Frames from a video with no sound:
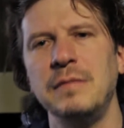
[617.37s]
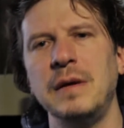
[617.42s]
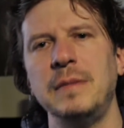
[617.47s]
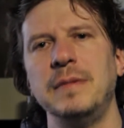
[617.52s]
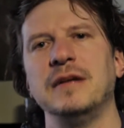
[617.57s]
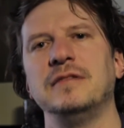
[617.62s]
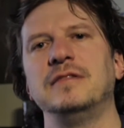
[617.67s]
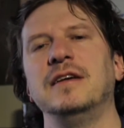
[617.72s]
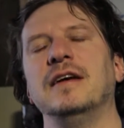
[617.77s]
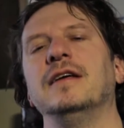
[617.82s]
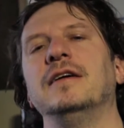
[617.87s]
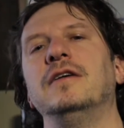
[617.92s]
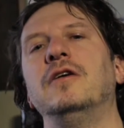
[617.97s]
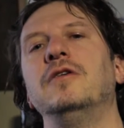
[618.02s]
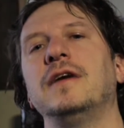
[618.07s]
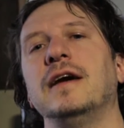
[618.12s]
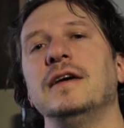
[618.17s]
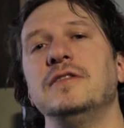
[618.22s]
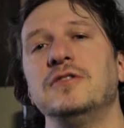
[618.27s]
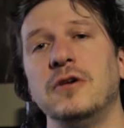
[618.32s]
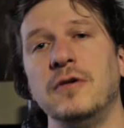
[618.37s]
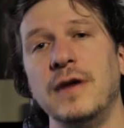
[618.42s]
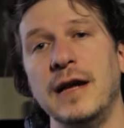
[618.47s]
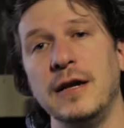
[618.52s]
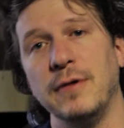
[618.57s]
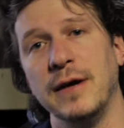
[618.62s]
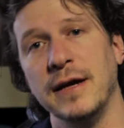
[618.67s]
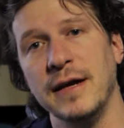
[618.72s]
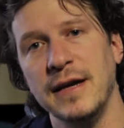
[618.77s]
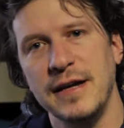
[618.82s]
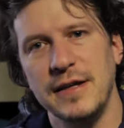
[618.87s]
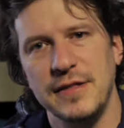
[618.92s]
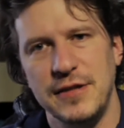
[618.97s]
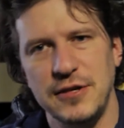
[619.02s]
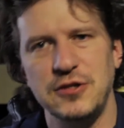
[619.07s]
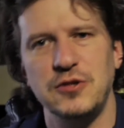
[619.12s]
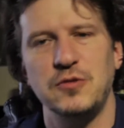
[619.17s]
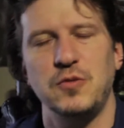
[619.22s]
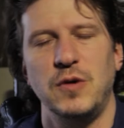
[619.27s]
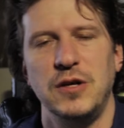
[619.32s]
Maybe I'll tell it. Okay. So anyway,
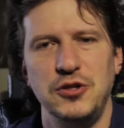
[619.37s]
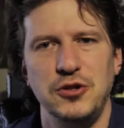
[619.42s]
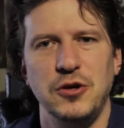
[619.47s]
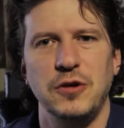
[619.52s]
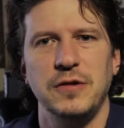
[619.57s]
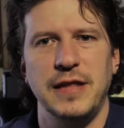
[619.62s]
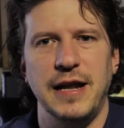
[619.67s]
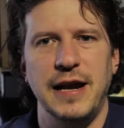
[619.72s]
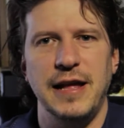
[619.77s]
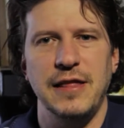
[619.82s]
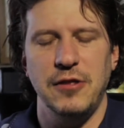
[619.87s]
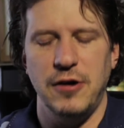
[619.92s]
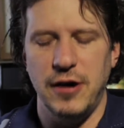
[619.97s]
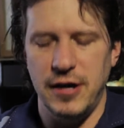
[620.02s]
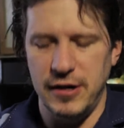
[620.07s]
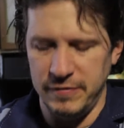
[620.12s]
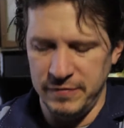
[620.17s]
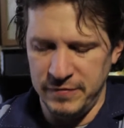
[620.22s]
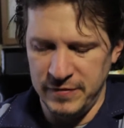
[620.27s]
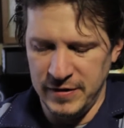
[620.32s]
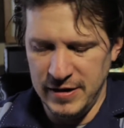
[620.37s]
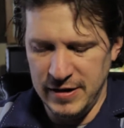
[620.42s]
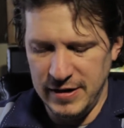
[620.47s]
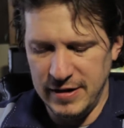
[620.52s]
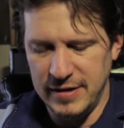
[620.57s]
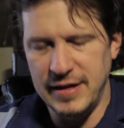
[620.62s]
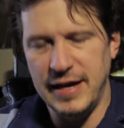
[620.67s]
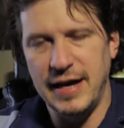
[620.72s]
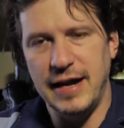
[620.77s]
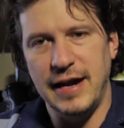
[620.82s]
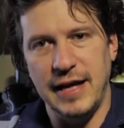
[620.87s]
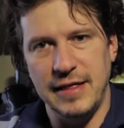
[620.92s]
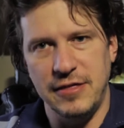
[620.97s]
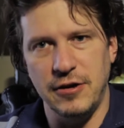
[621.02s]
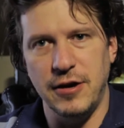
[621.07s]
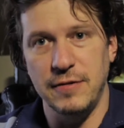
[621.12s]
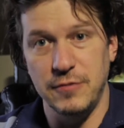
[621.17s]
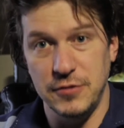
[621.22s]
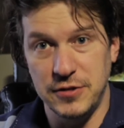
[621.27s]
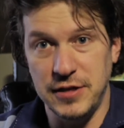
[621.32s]
this is one joke that I thought of that I
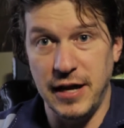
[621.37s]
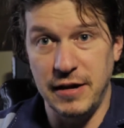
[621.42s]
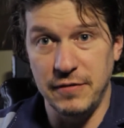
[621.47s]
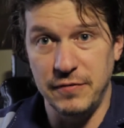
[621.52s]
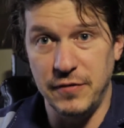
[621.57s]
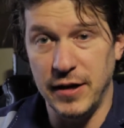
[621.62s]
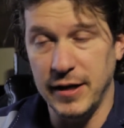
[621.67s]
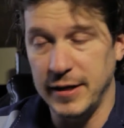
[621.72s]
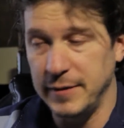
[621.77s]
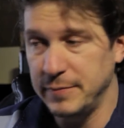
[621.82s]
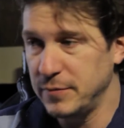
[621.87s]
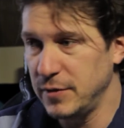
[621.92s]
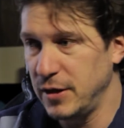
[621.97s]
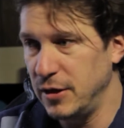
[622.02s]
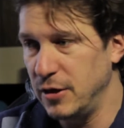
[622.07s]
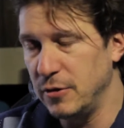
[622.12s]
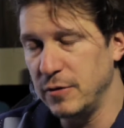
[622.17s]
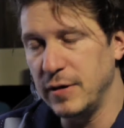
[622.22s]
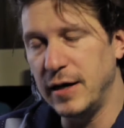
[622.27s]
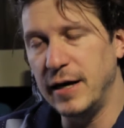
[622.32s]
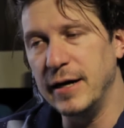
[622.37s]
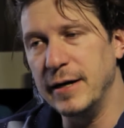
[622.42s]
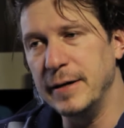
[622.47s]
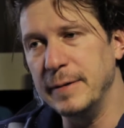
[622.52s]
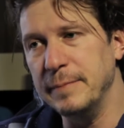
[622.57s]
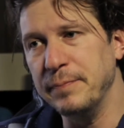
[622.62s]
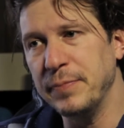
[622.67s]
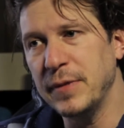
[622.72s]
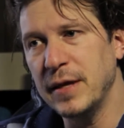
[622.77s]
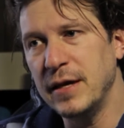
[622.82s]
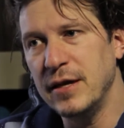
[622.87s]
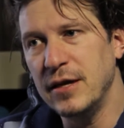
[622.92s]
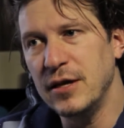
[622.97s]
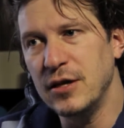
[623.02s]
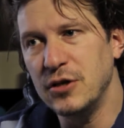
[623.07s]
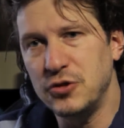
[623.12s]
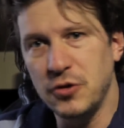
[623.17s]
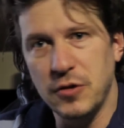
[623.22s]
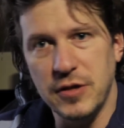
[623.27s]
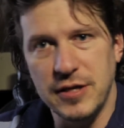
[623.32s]
thought was kind of funny. You know,
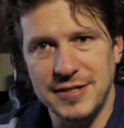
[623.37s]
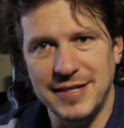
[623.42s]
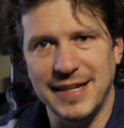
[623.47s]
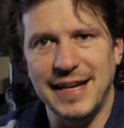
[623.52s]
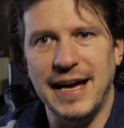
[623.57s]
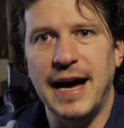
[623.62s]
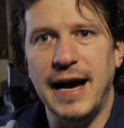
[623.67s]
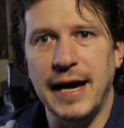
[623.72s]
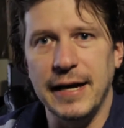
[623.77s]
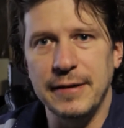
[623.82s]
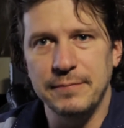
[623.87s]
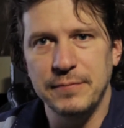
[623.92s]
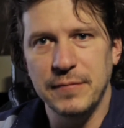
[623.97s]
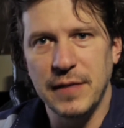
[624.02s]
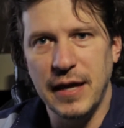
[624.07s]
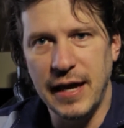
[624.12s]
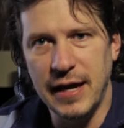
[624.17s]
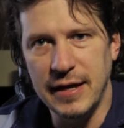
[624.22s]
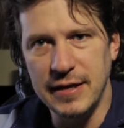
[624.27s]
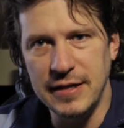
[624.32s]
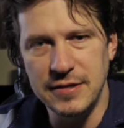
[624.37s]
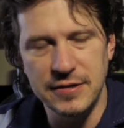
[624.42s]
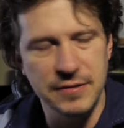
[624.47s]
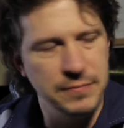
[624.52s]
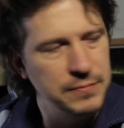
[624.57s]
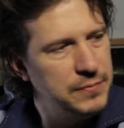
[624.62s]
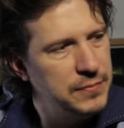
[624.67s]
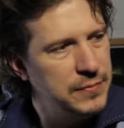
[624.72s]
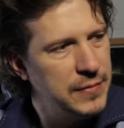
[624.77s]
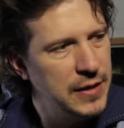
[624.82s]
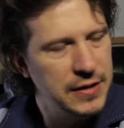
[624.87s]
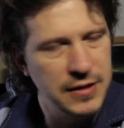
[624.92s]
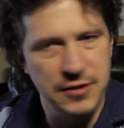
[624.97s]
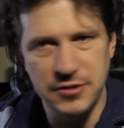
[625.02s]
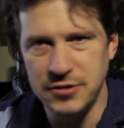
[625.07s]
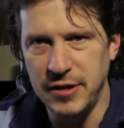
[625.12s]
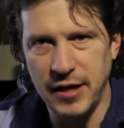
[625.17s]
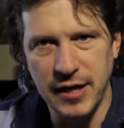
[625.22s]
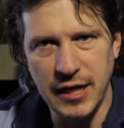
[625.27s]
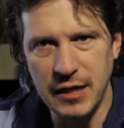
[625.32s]
so there's a guy, and
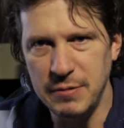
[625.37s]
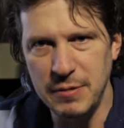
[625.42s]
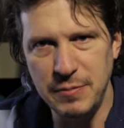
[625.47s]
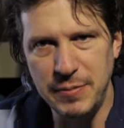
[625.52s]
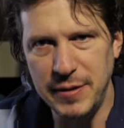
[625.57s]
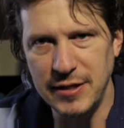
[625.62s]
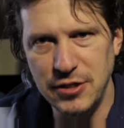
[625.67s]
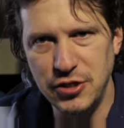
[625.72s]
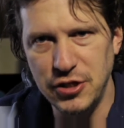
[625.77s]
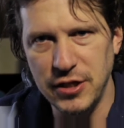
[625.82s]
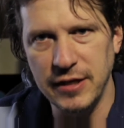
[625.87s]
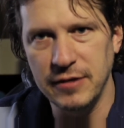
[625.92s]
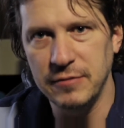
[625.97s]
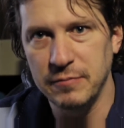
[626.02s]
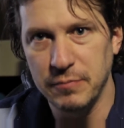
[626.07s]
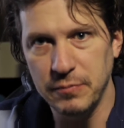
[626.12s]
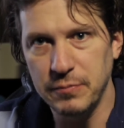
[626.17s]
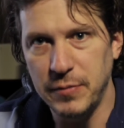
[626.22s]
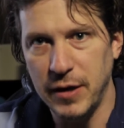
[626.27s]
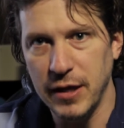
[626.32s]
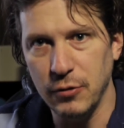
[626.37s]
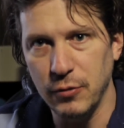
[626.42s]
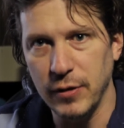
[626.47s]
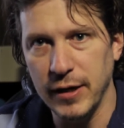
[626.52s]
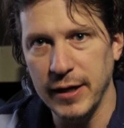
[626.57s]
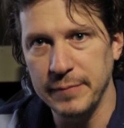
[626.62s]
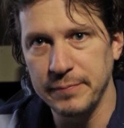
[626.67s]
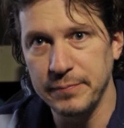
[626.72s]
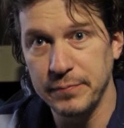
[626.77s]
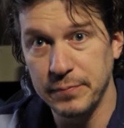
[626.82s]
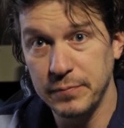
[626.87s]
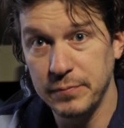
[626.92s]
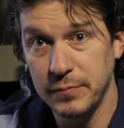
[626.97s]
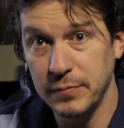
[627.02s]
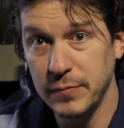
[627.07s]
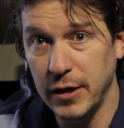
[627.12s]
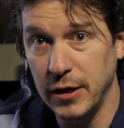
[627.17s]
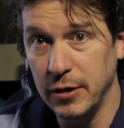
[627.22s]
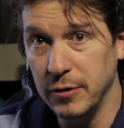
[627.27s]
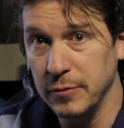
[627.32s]
this is not going to be PG, by the way.
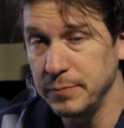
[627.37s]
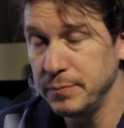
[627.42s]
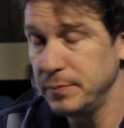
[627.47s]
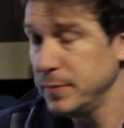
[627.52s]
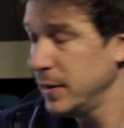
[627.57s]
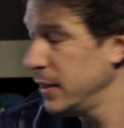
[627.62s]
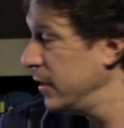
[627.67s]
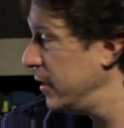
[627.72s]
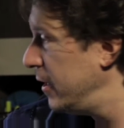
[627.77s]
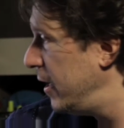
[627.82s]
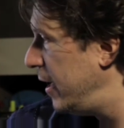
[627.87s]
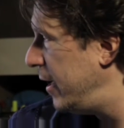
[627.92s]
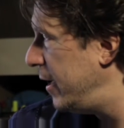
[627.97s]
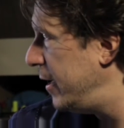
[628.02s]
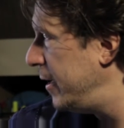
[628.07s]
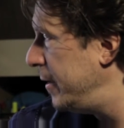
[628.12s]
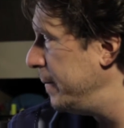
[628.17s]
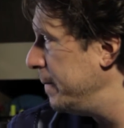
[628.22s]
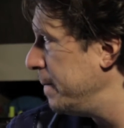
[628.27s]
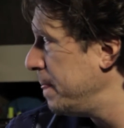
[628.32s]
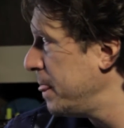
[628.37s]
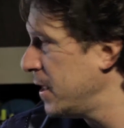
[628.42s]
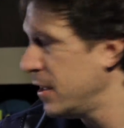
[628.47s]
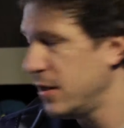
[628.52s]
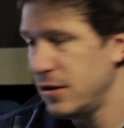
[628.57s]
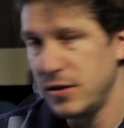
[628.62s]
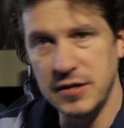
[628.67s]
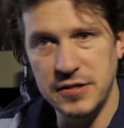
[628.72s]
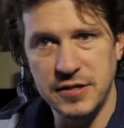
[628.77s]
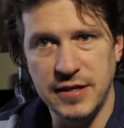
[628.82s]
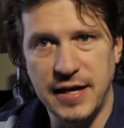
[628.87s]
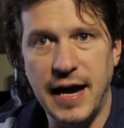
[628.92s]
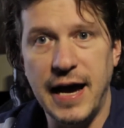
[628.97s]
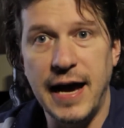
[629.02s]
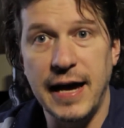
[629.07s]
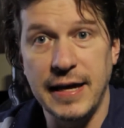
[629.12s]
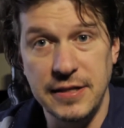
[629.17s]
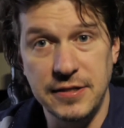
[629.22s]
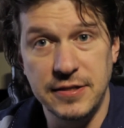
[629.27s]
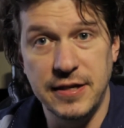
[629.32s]
You know, there's a
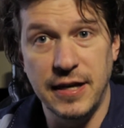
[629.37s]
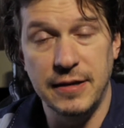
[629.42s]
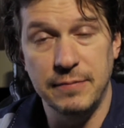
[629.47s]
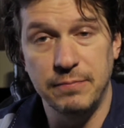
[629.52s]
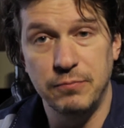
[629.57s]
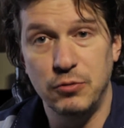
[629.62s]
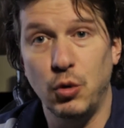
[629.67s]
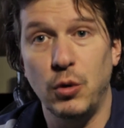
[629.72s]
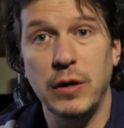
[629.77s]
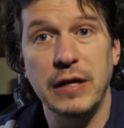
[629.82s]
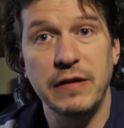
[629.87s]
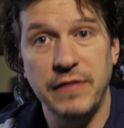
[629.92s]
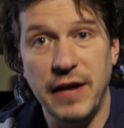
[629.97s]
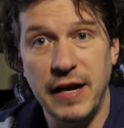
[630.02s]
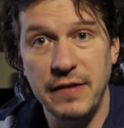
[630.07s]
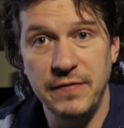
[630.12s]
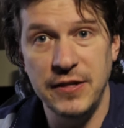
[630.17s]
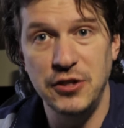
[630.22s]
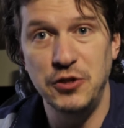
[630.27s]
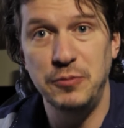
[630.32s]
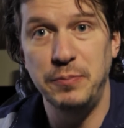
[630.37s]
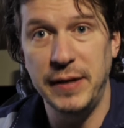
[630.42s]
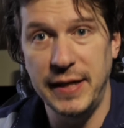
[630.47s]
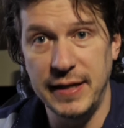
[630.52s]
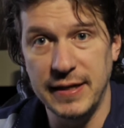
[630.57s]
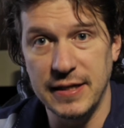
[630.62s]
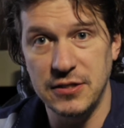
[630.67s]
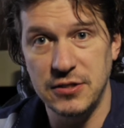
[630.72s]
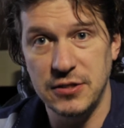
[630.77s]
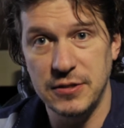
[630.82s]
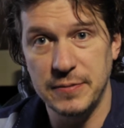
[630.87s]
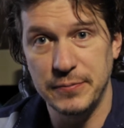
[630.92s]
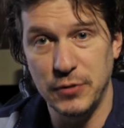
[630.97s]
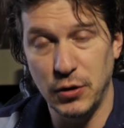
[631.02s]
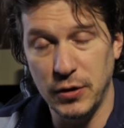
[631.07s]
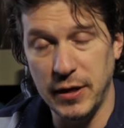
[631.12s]
guy. He's got a 25-inch penis.